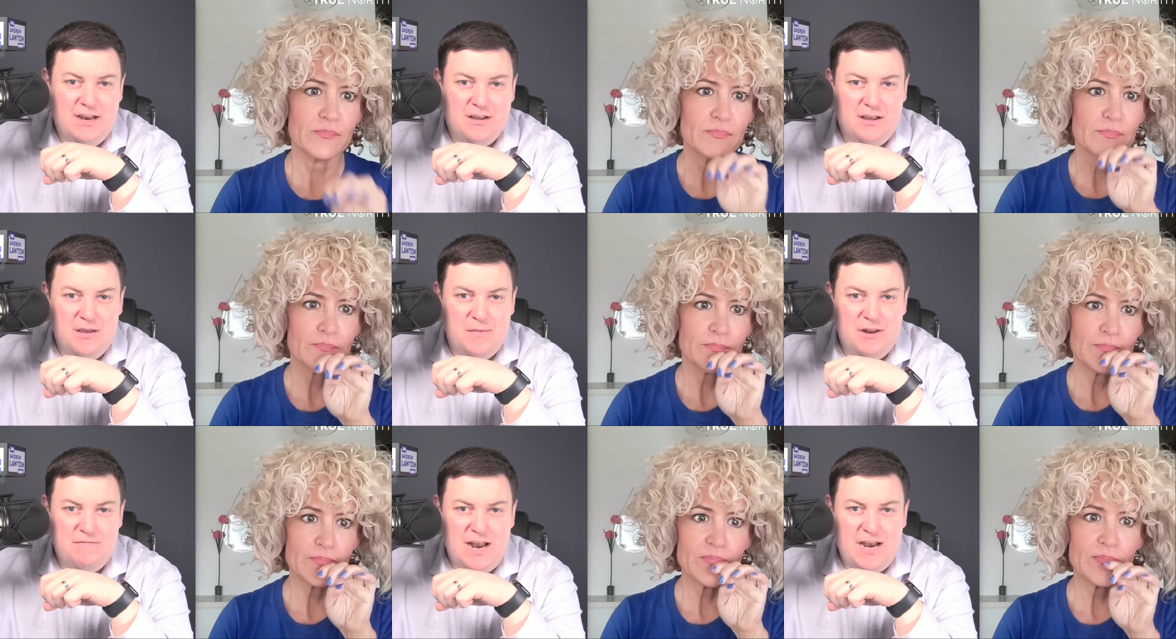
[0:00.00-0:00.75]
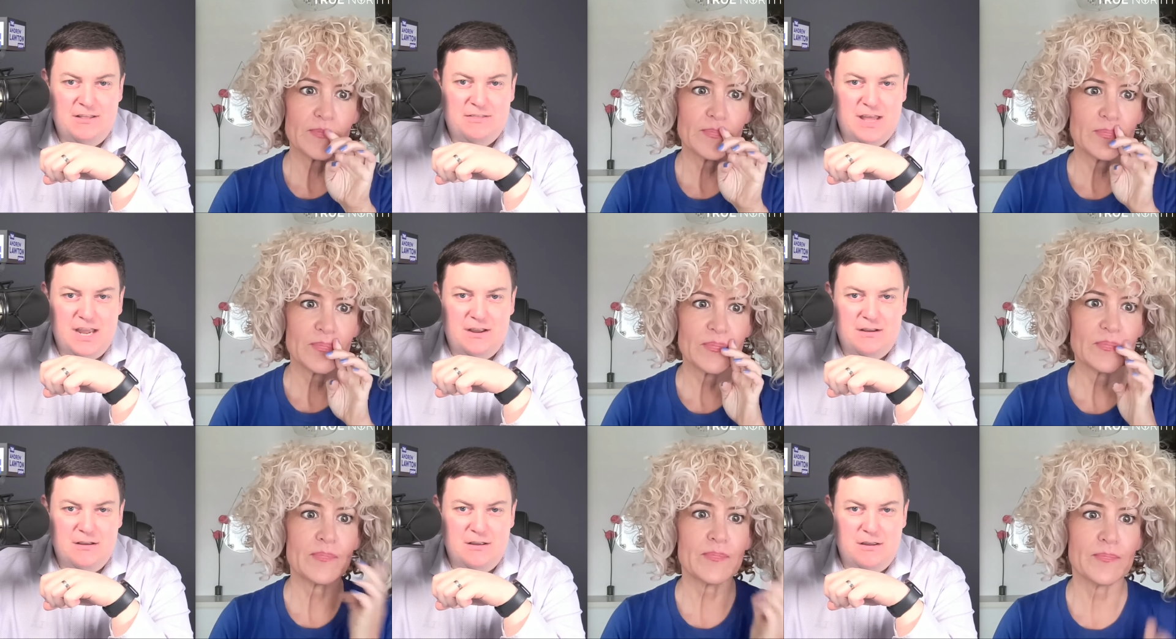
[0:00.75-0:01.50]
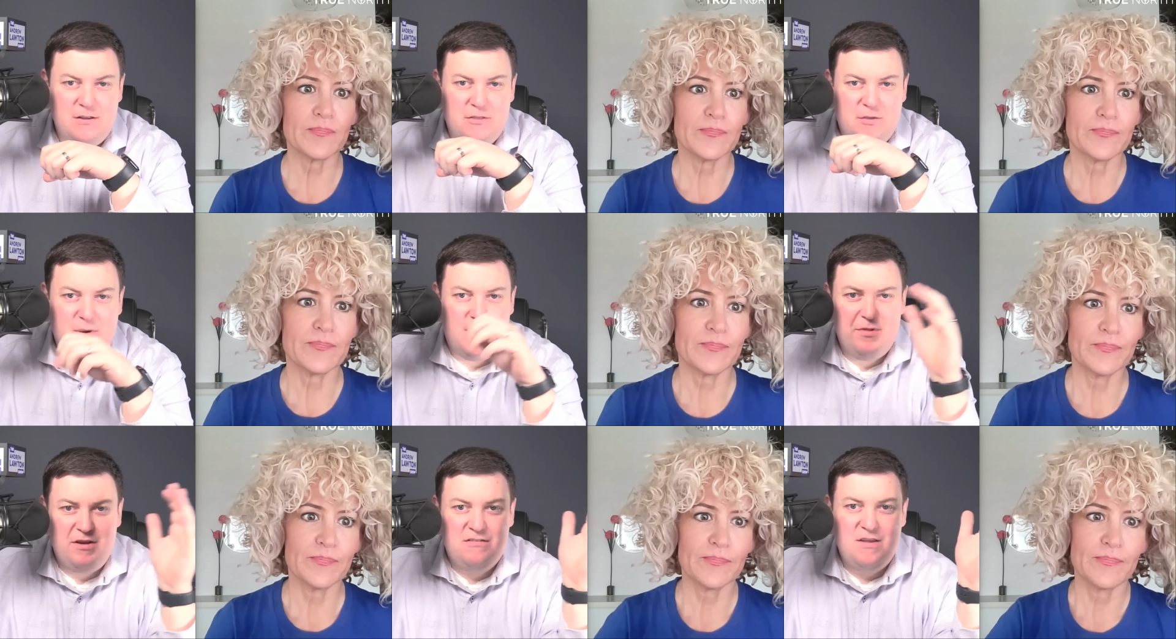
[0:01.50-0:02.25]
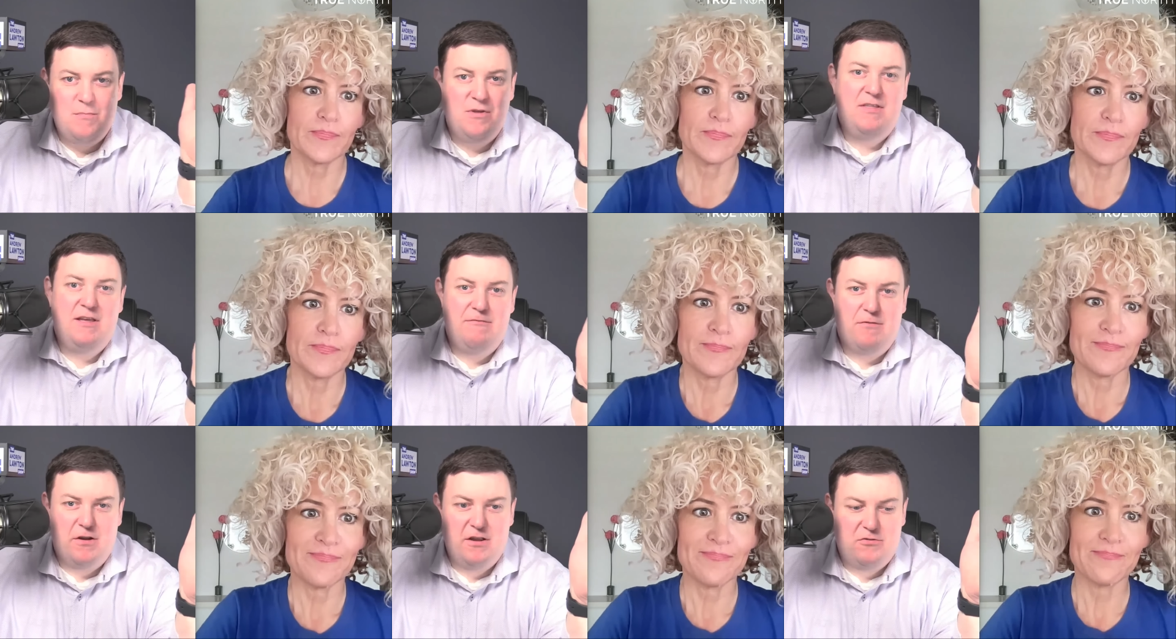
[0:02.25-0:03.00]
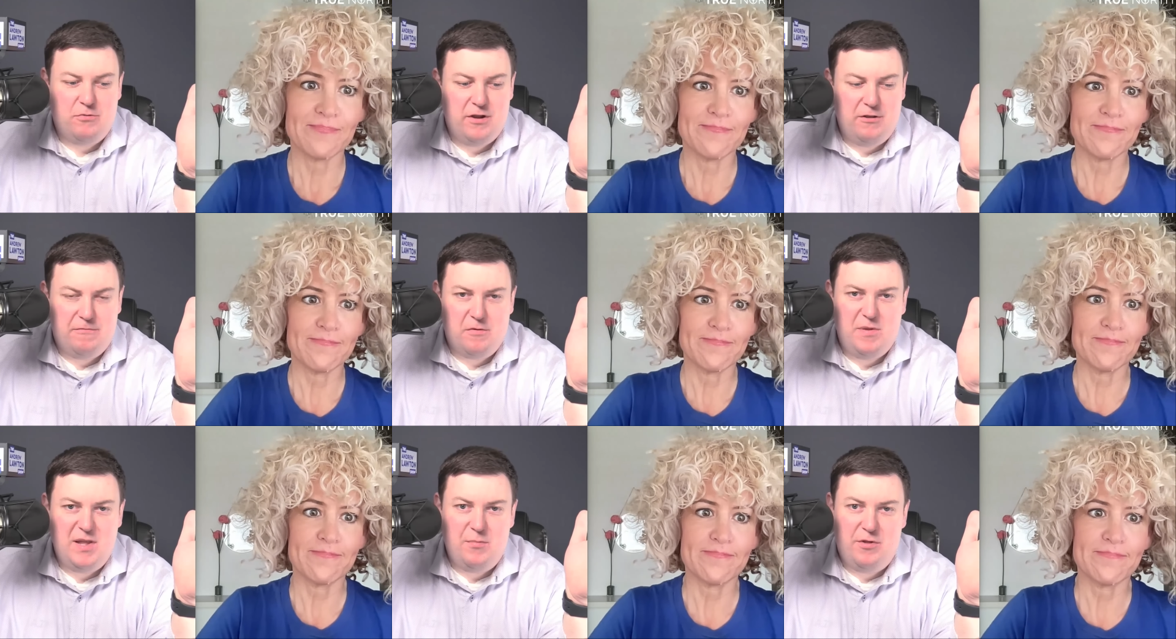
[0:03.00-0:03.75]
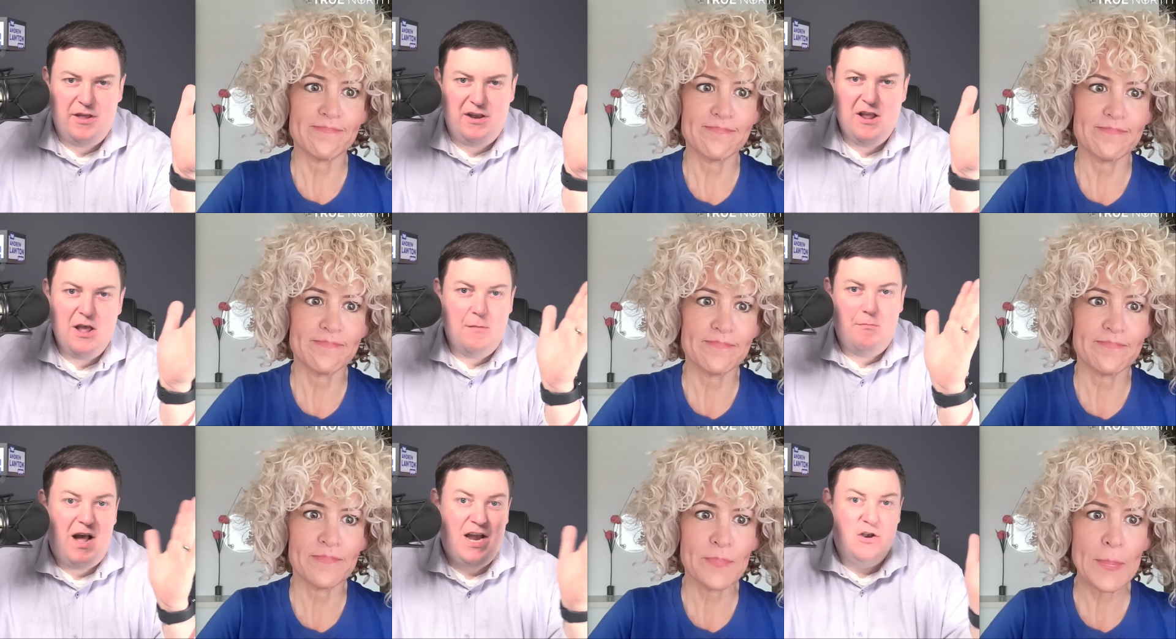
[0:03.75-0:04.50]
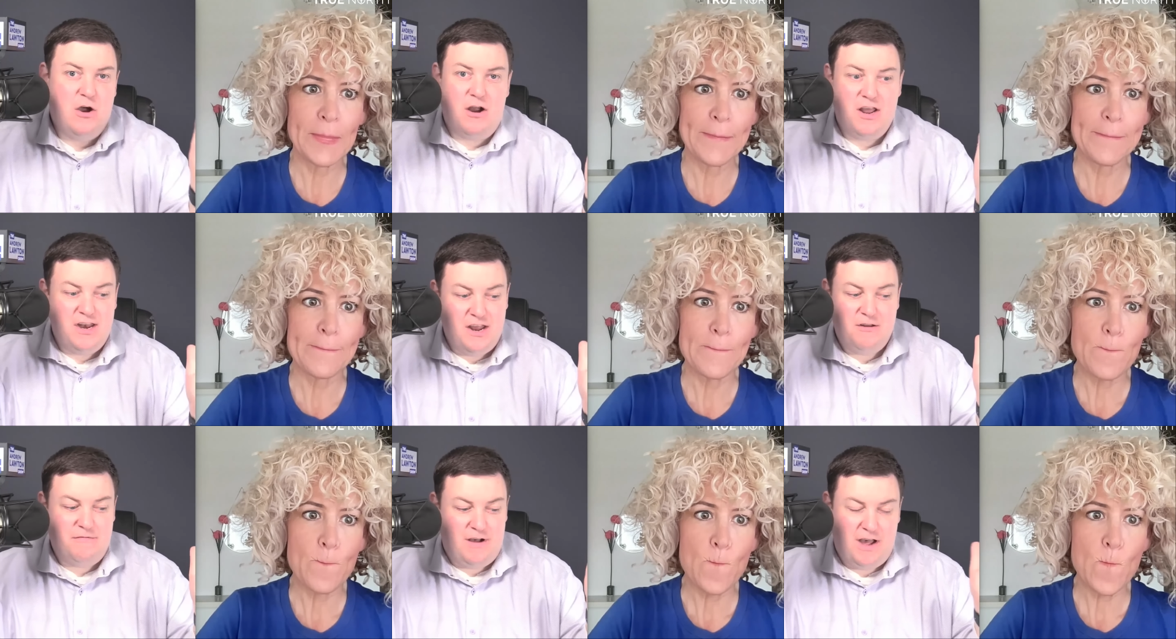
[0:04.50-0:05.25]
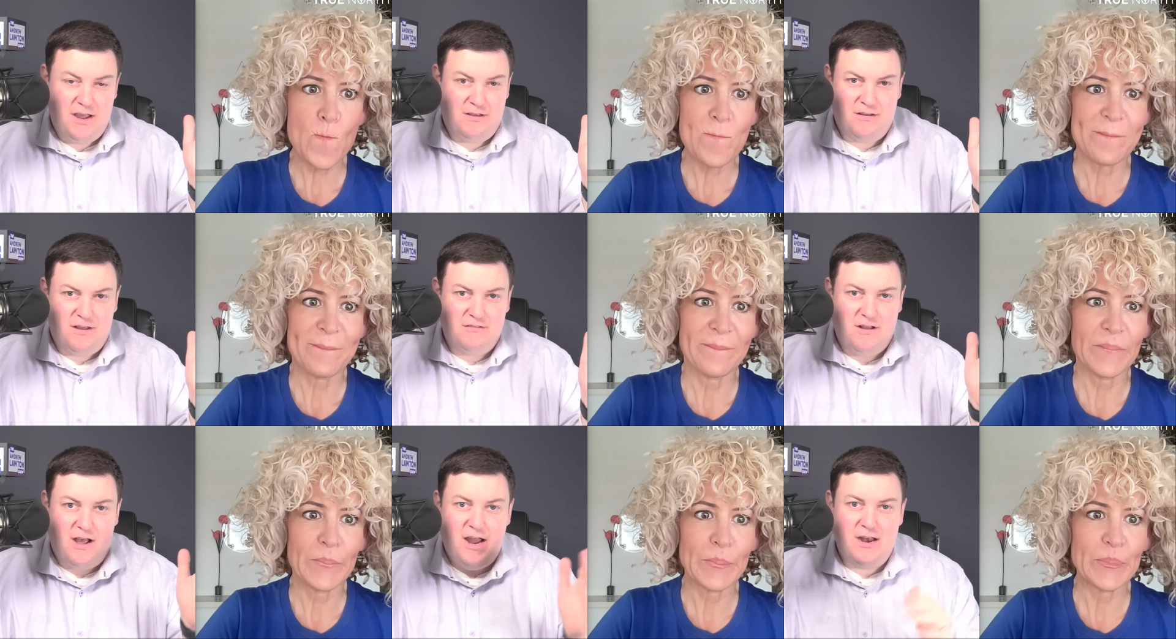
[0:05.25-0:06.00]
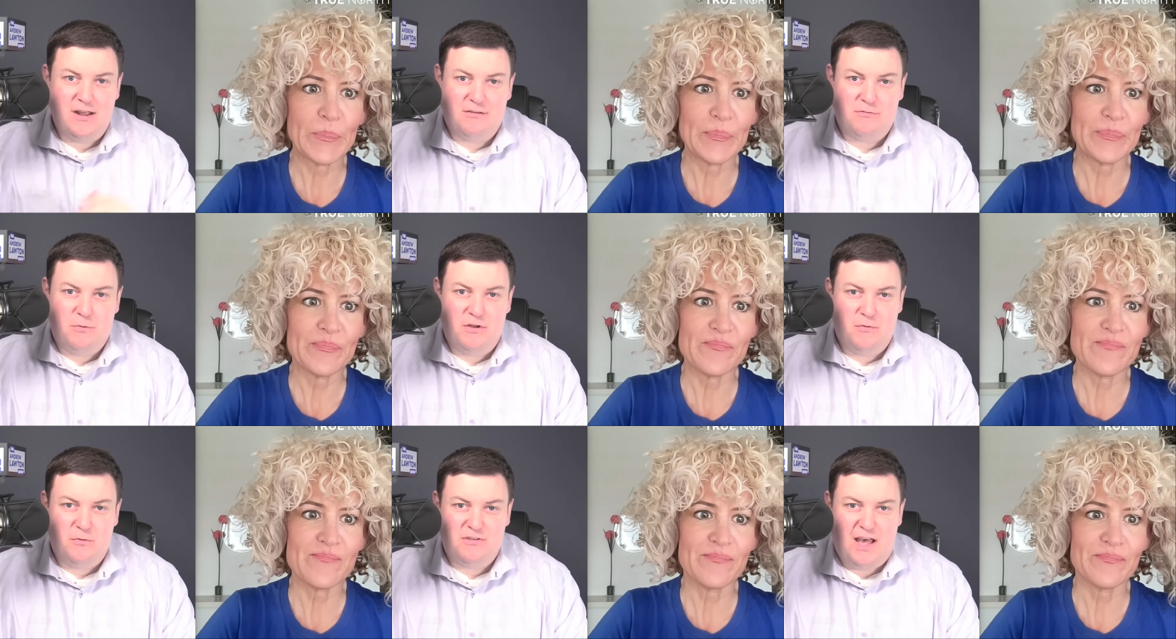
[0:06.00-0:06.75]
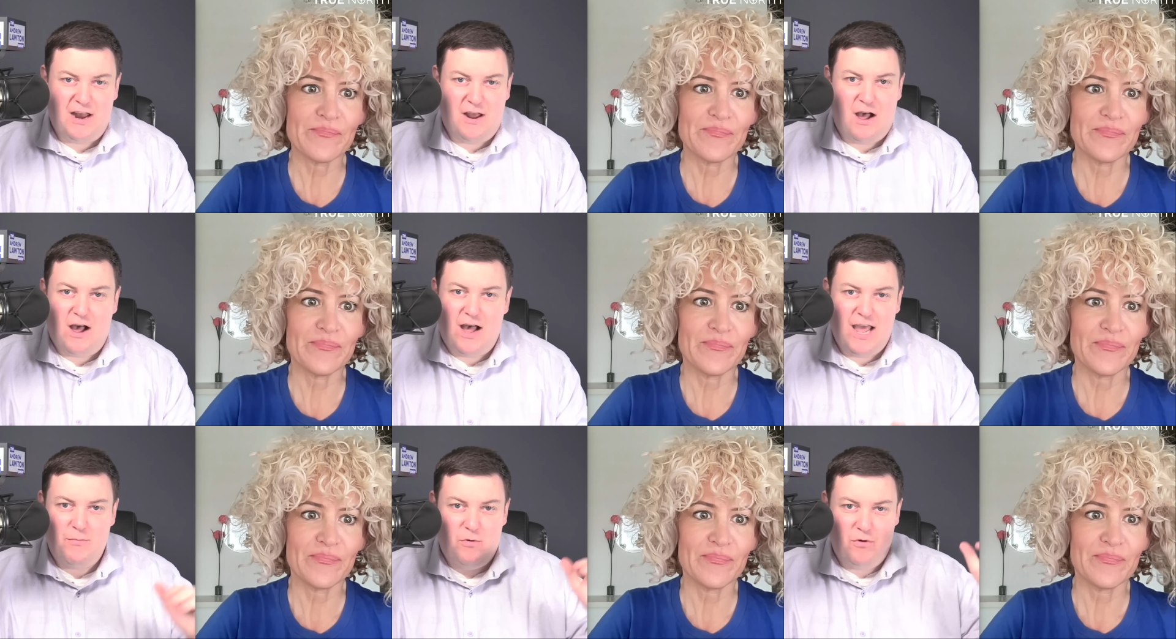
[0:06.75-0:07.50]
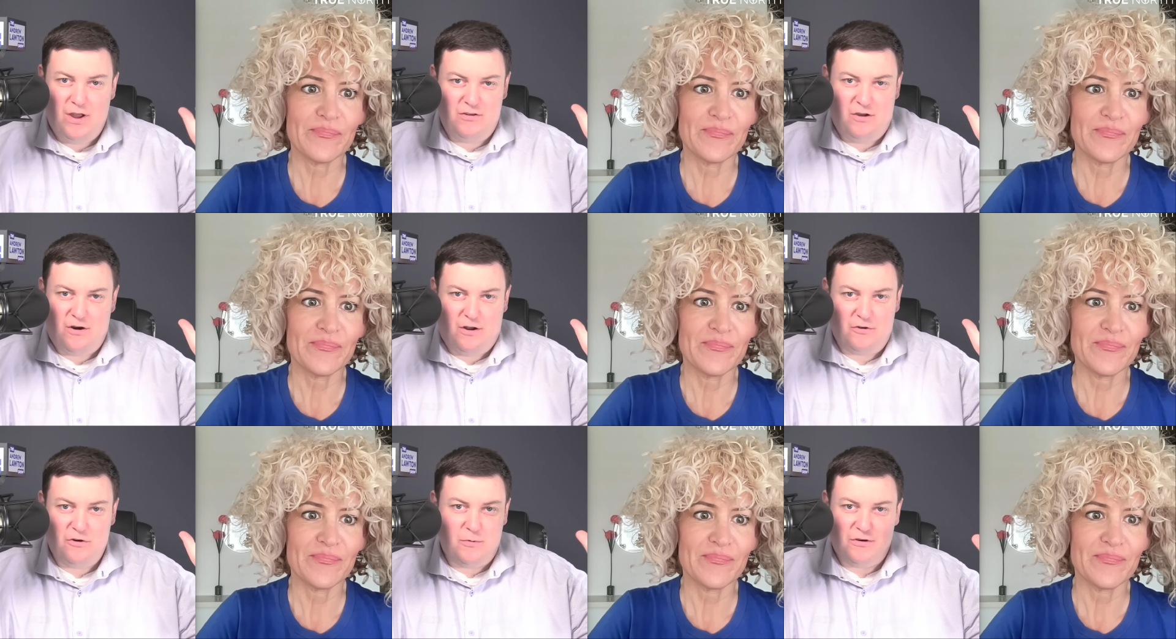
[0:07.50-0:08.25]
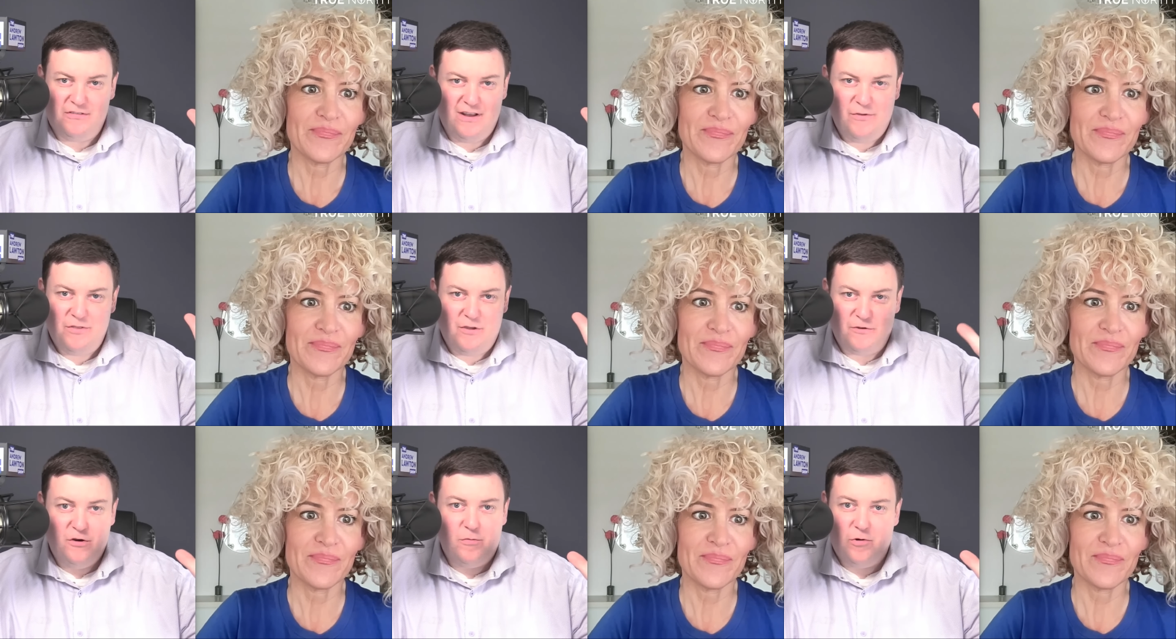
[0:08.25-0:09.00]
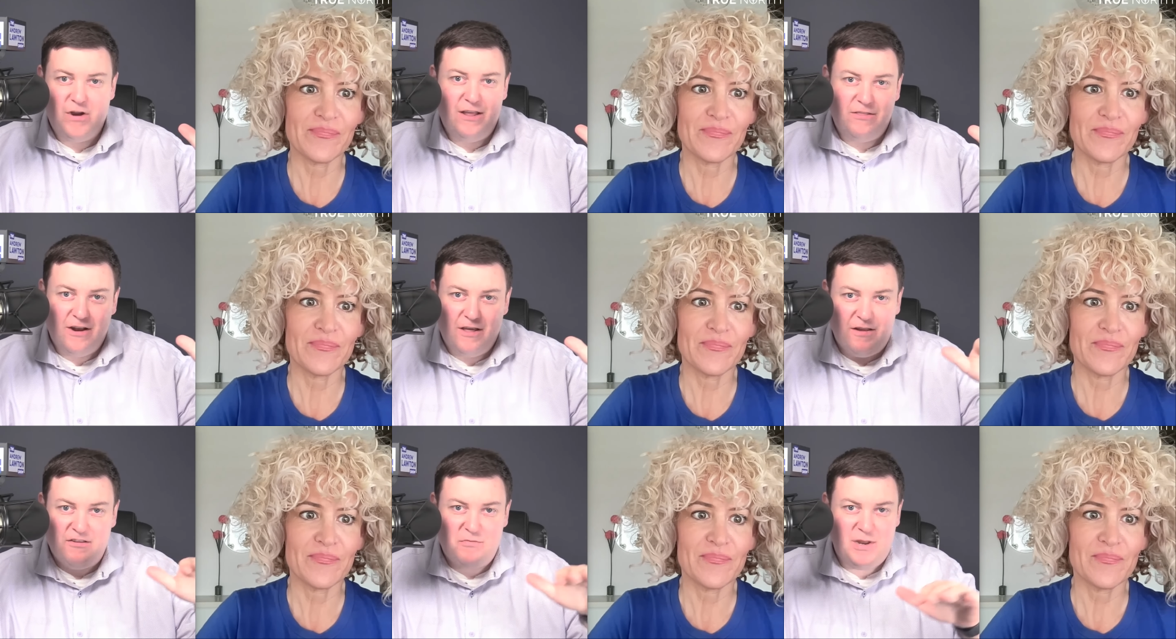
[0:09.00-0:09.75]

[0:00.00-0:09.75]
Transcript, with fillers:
Speaker 1: I mean, if anything, you know, the public sympathy for Israel from people that might not identify as Zionists was at a high point on October seventh, October eighth. And I think it's